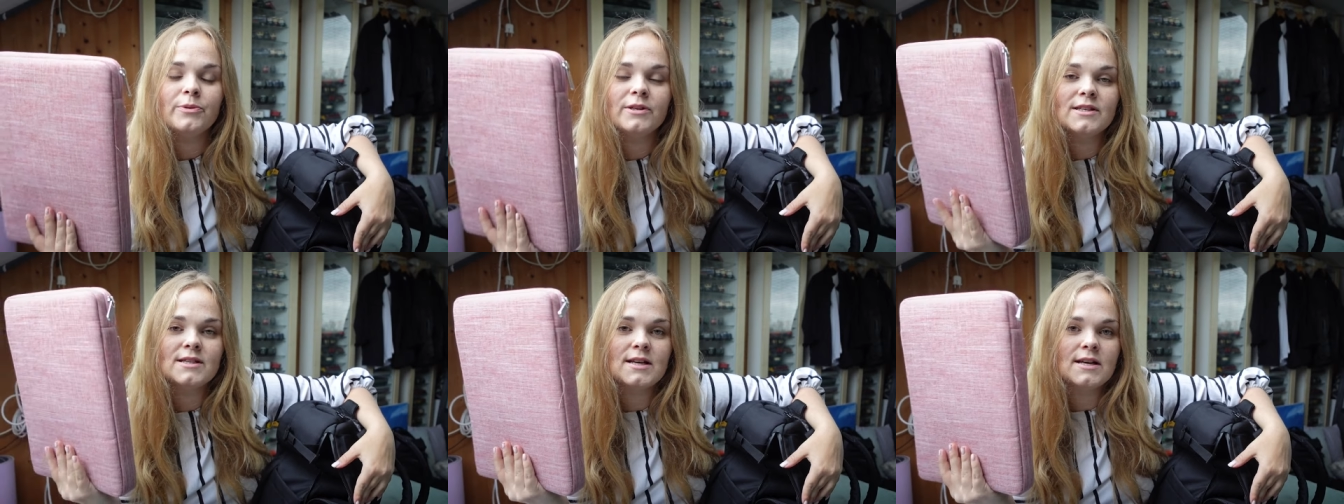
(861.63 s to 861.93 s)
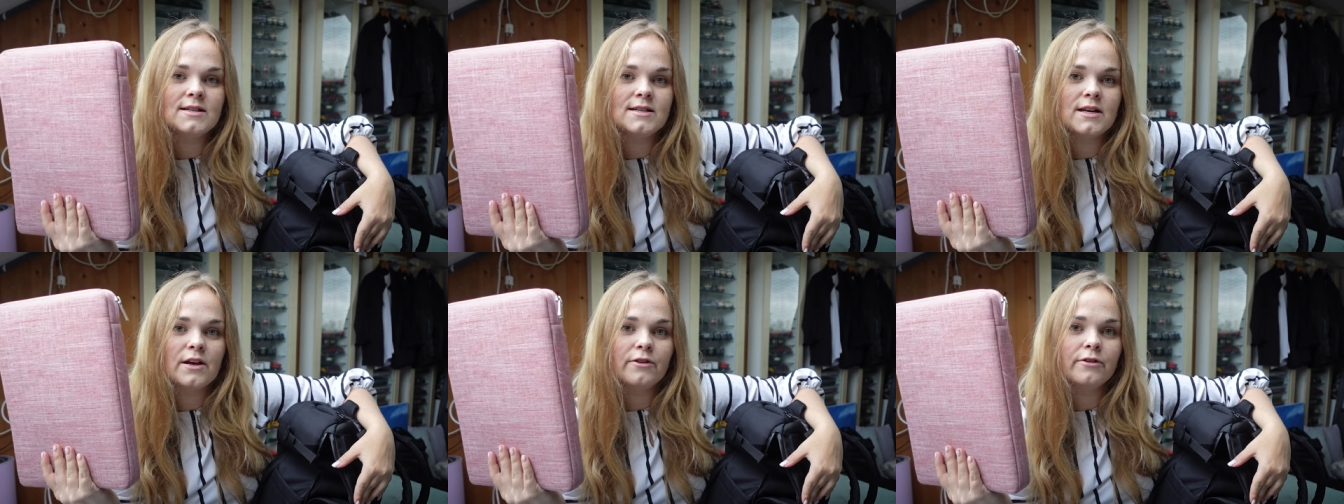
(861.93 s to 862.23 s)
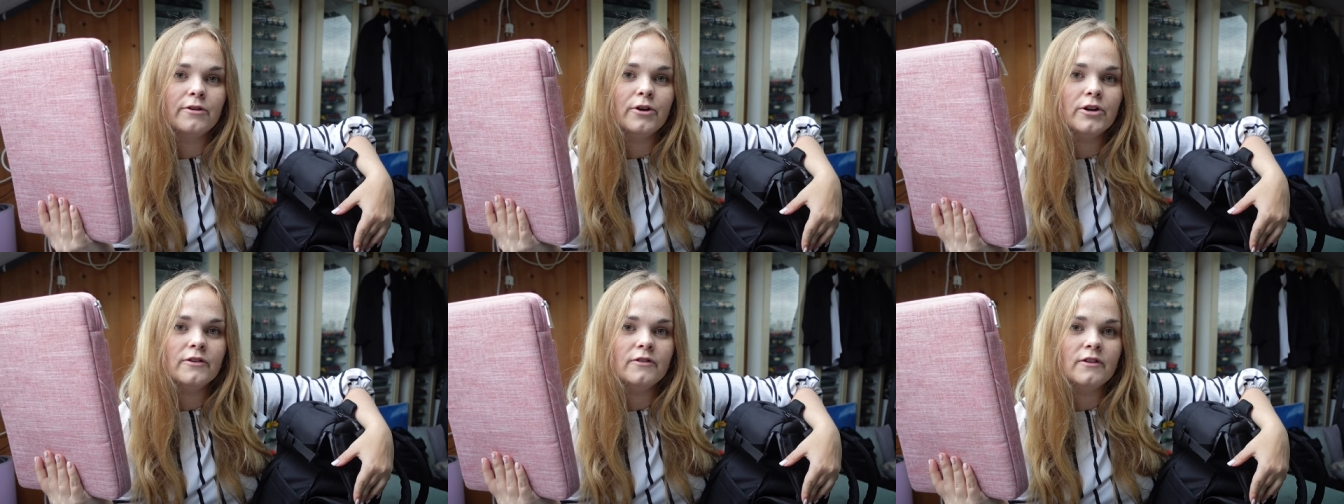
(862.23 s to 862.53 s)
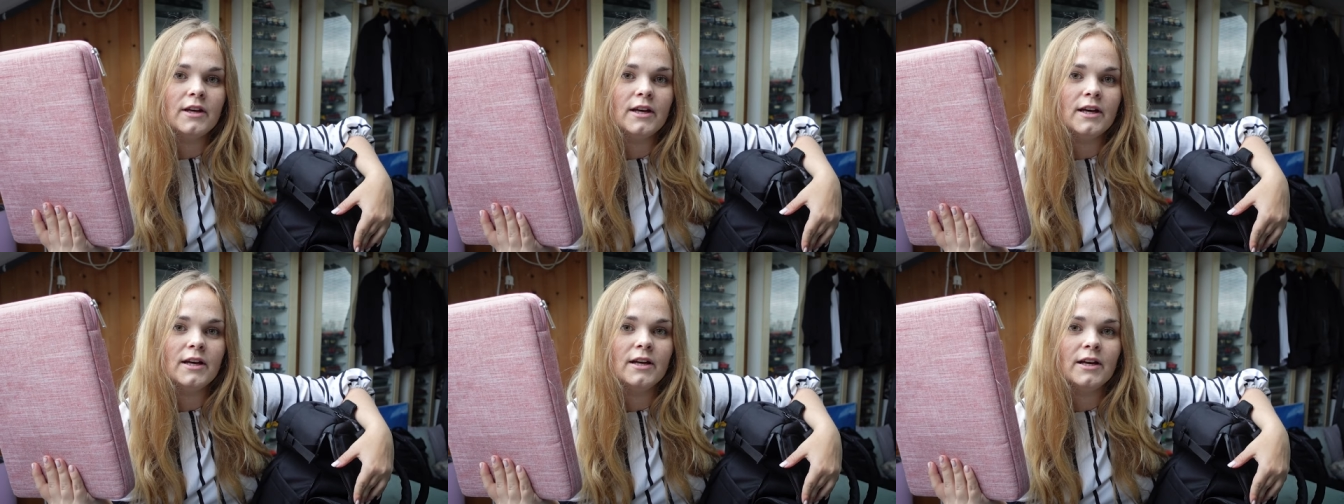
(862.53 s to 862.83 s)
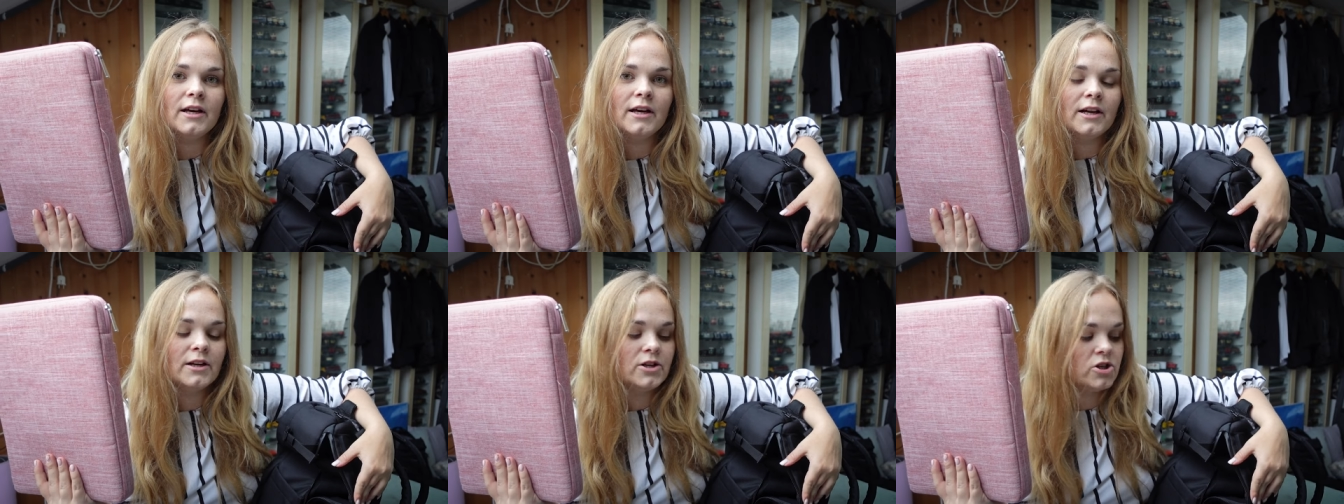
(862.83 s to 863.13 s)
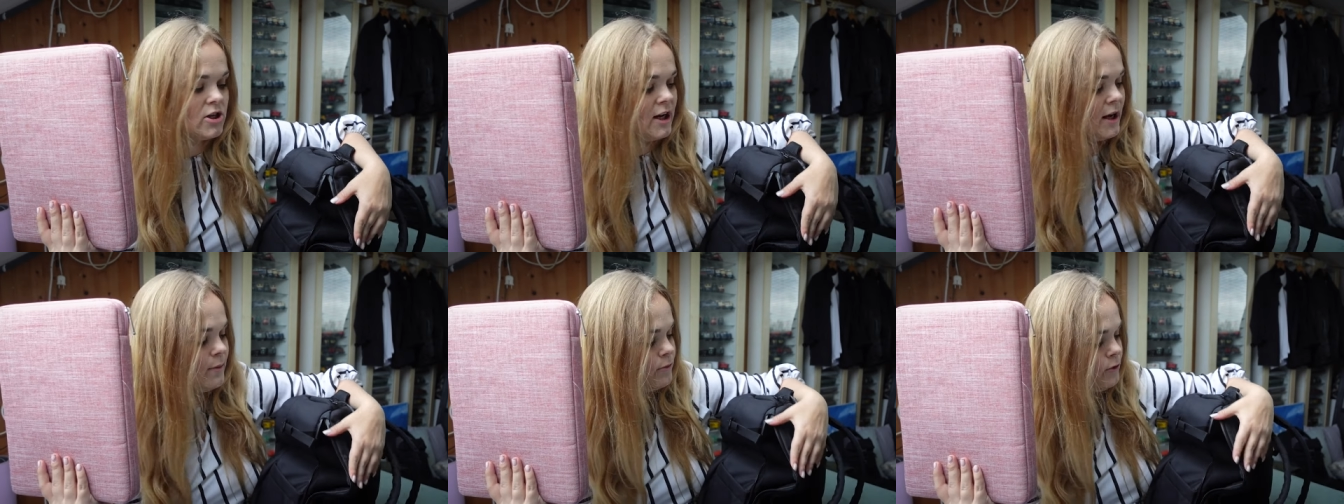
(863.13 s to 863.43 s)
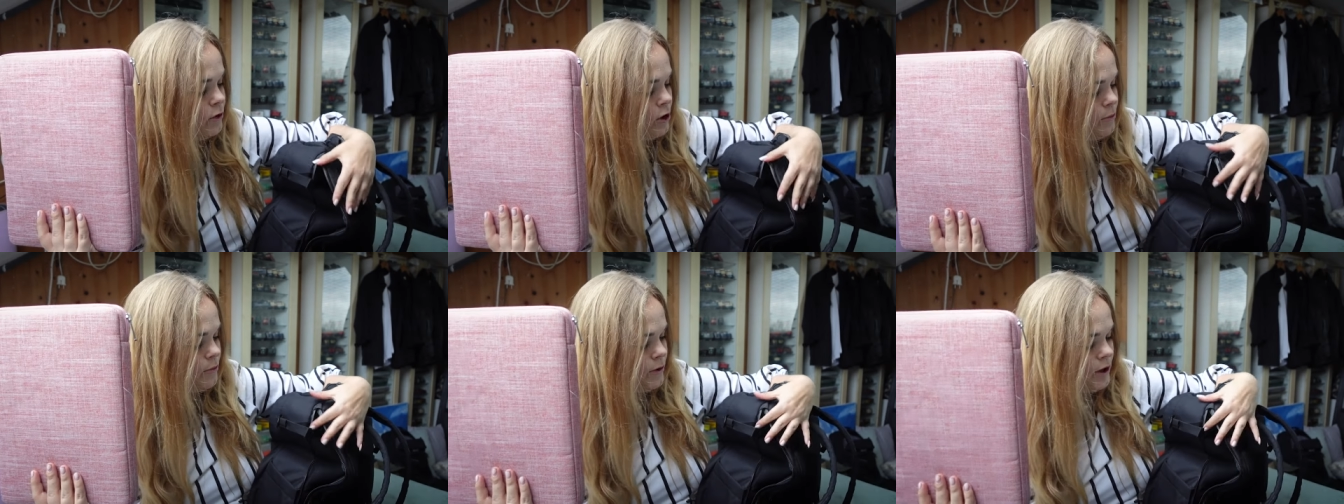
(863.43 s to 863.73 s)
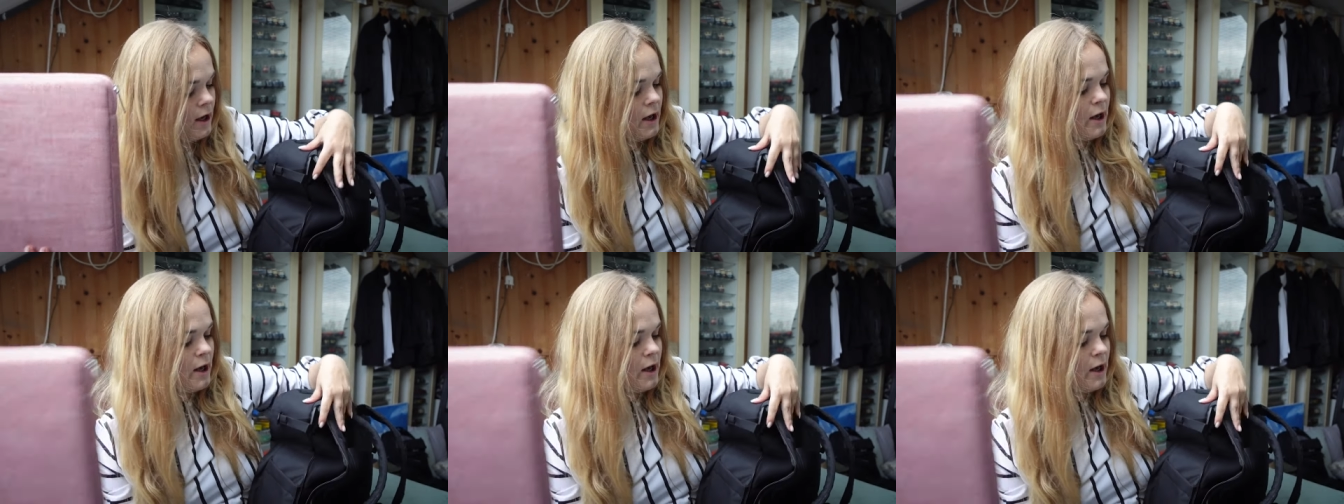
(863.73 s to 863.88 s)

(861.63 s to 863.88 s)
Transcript: This is a thirteen inch laptop,